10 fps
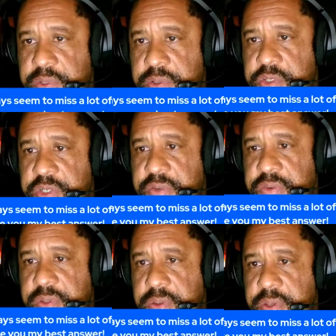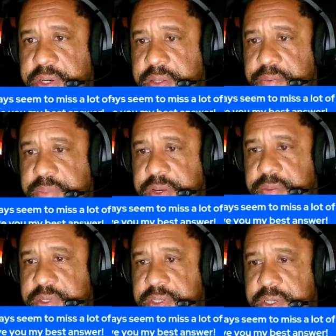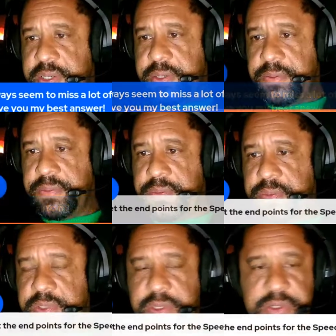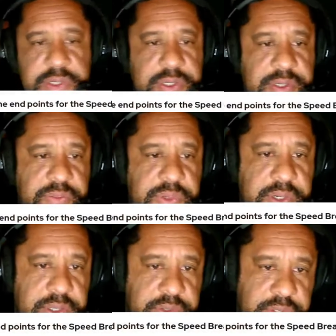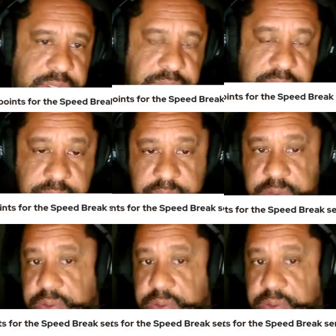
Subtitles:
Jeff and Laura Alabama said. So this is something interesting, but I'm